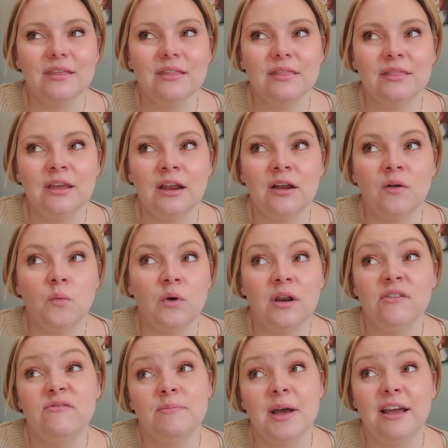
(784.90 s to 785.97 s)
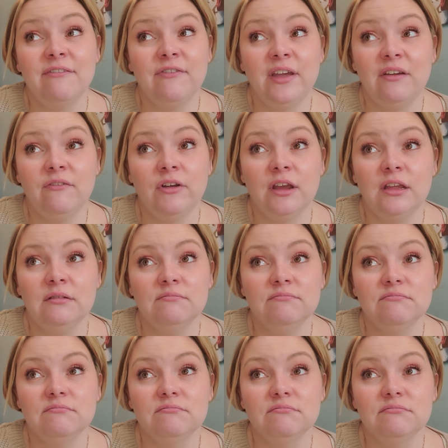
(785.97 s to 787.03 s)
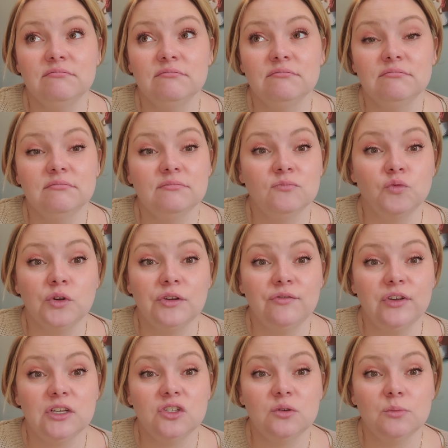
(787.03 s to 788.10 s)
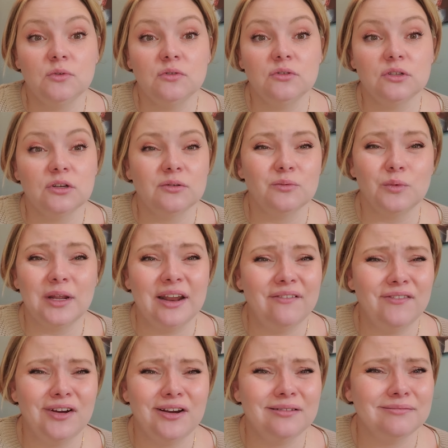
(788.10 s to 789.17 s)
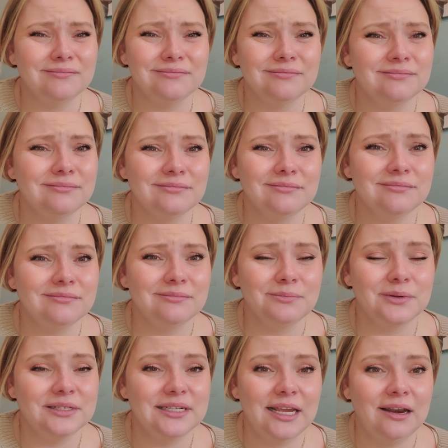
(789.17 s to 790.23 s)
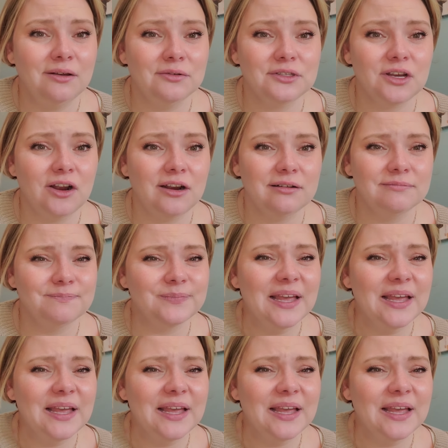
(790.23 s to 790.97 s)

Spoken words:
they're one of my favorite root vegetables, or whatever potatoes are.